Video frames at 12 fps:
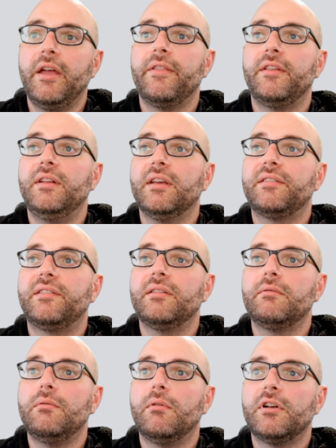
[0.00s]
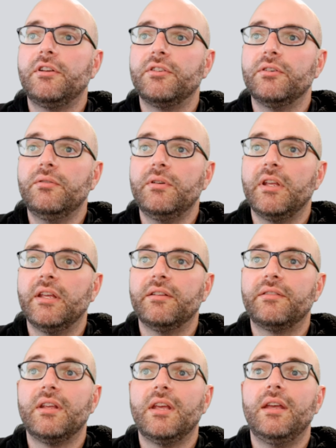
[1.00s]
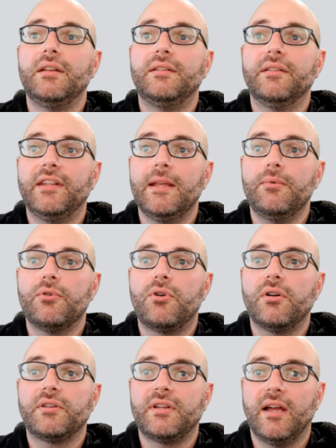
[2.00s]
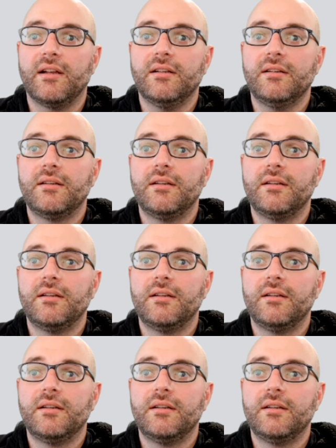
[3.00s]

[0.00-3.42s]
The next thing we want to do is disable Cortana.